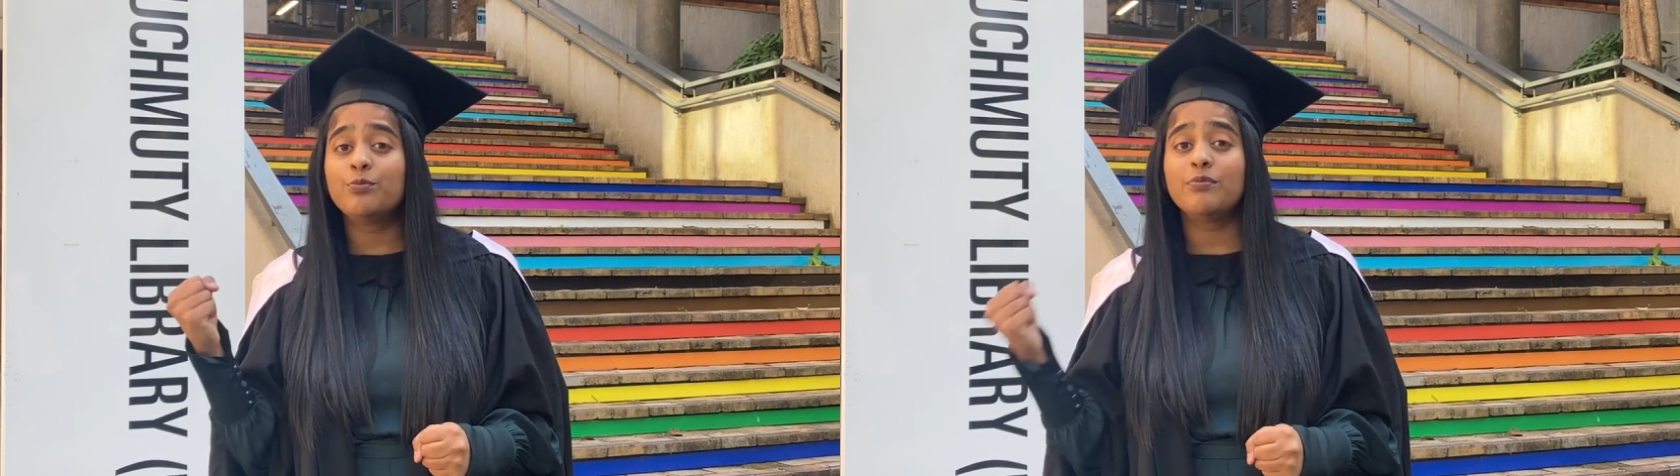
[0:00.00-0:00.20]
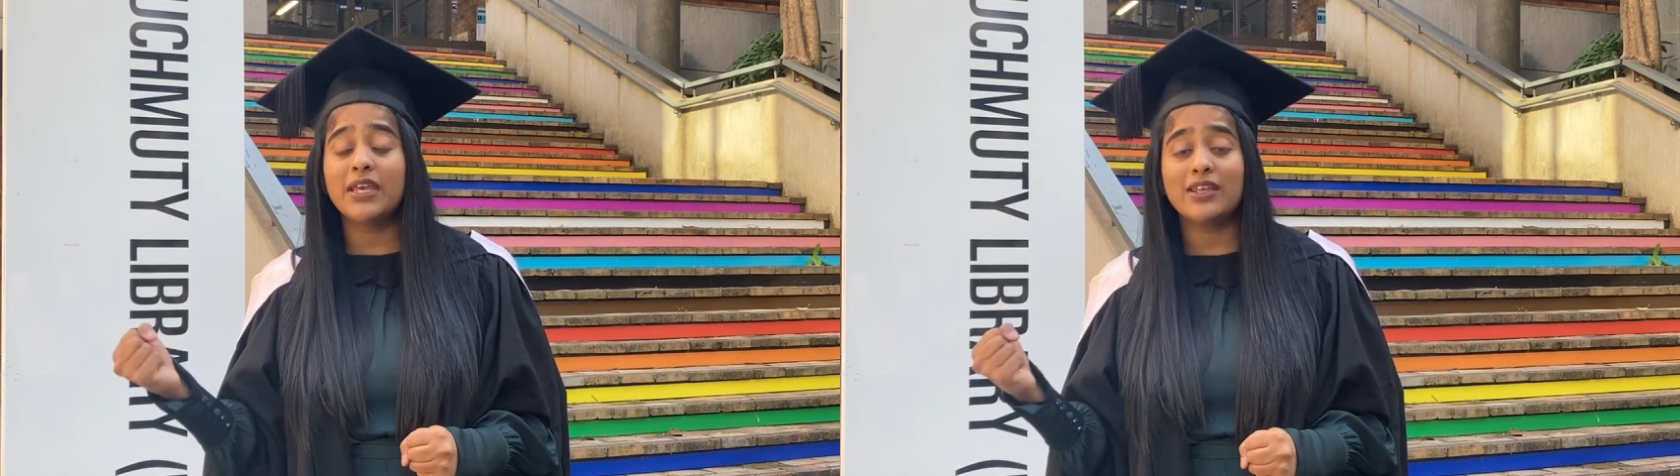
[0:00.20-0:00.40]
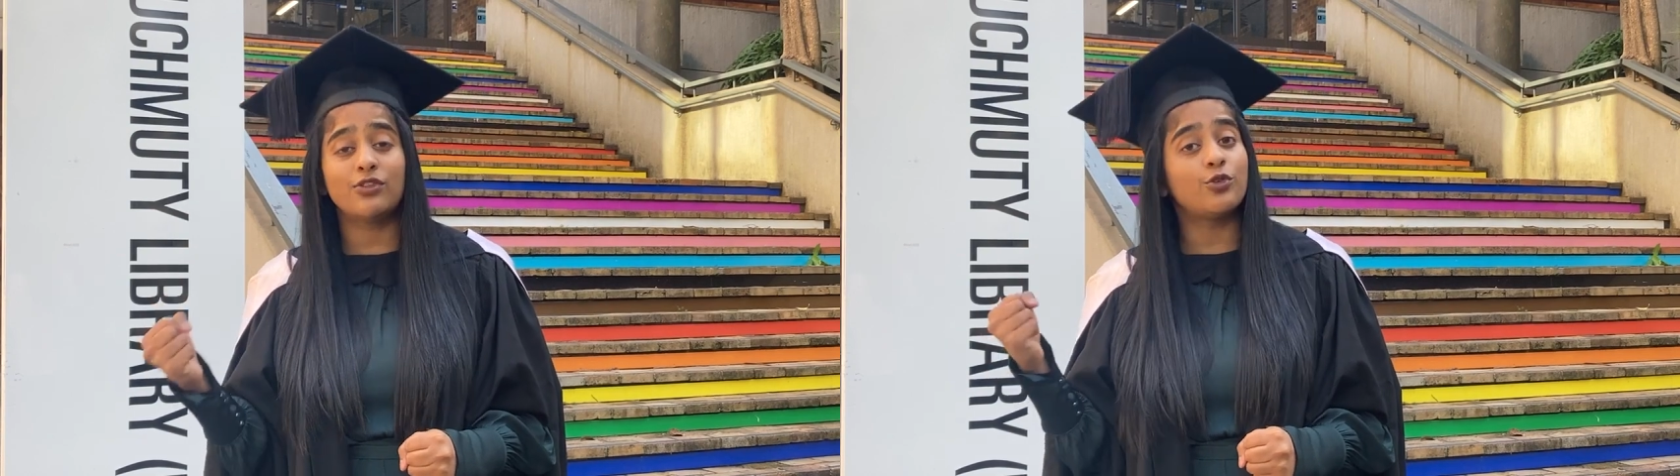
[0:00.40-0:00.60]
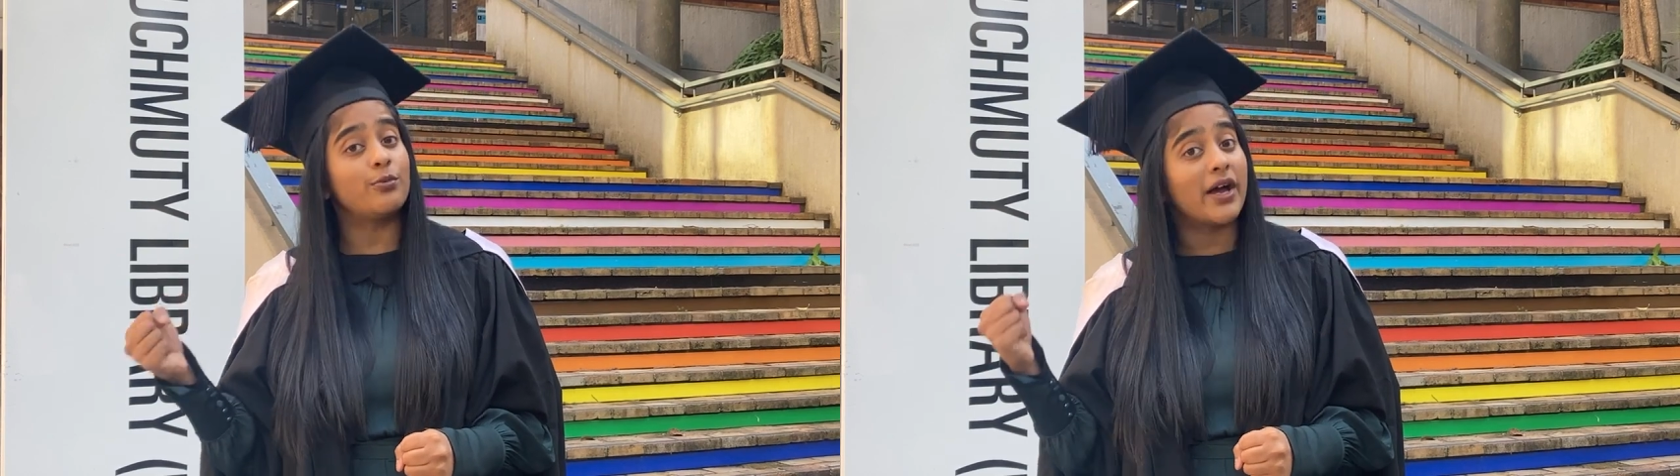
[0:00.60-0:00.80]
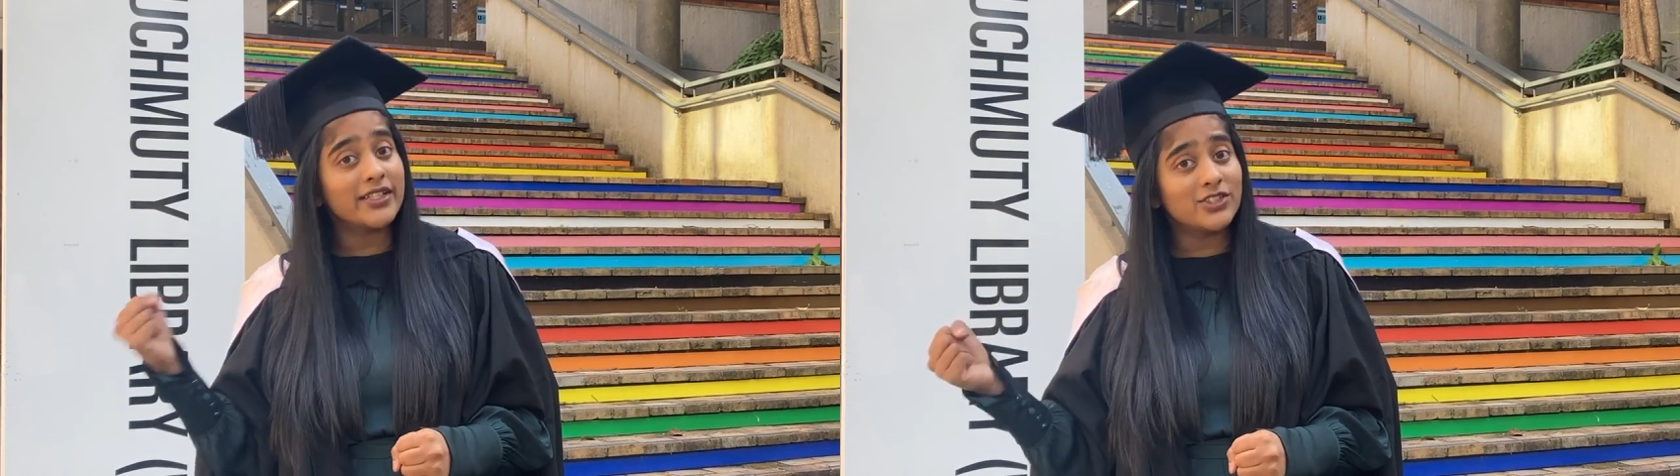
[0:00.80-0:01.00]
me through
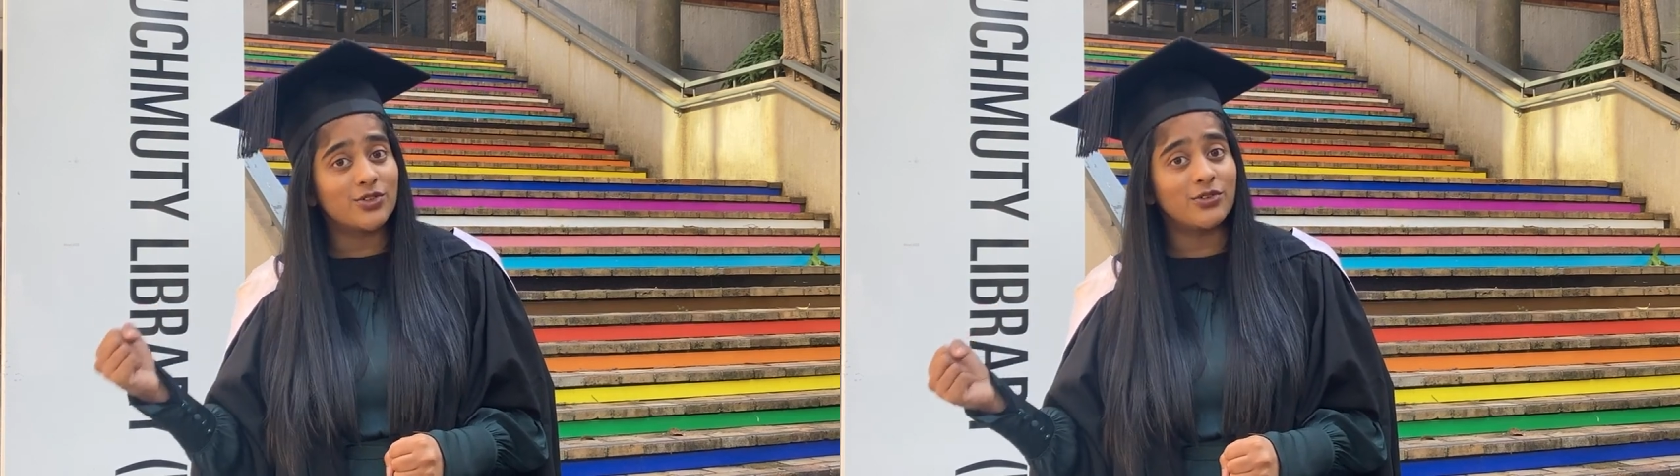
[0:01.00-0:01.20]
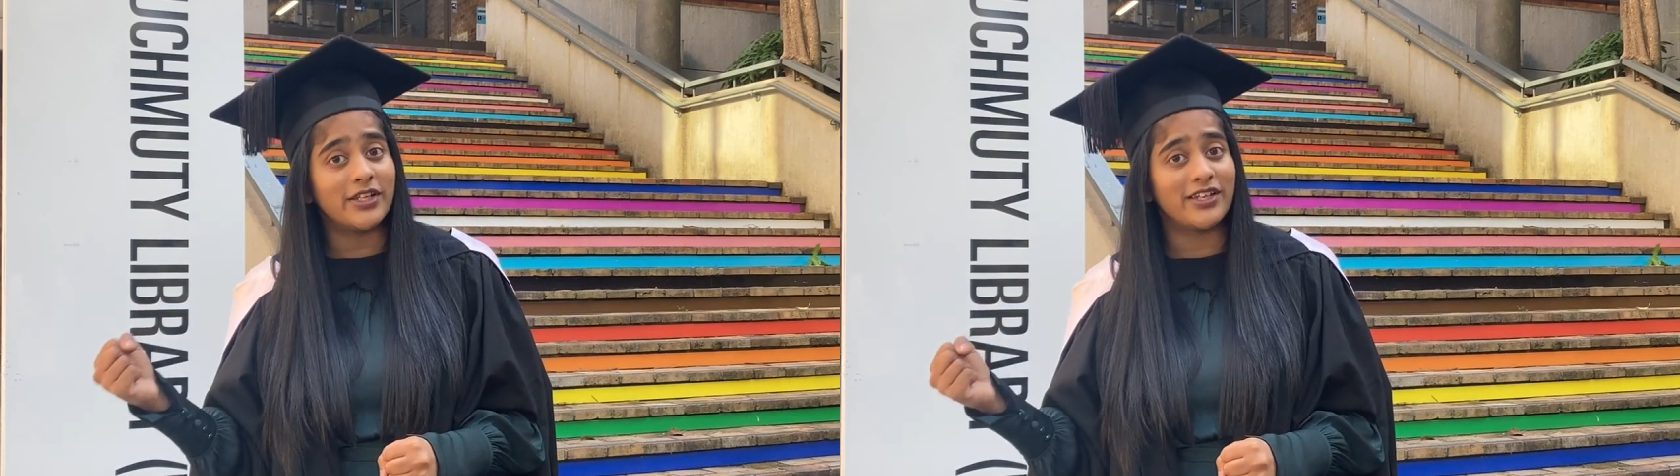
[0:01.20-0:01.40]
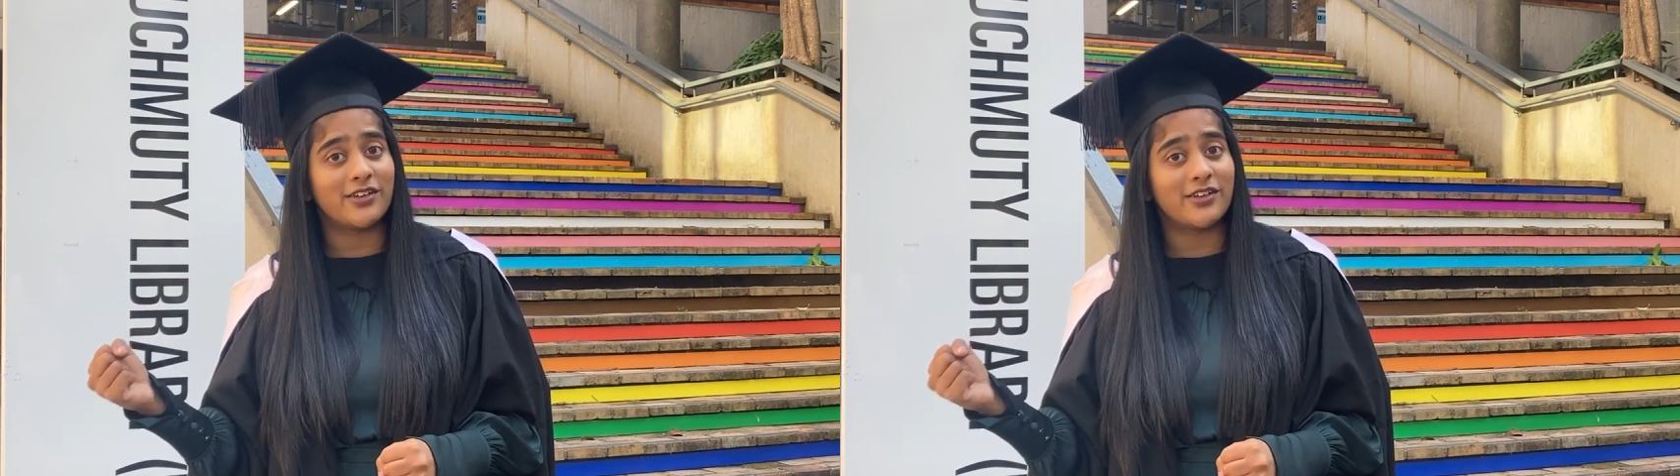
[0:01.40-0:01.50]
my schooling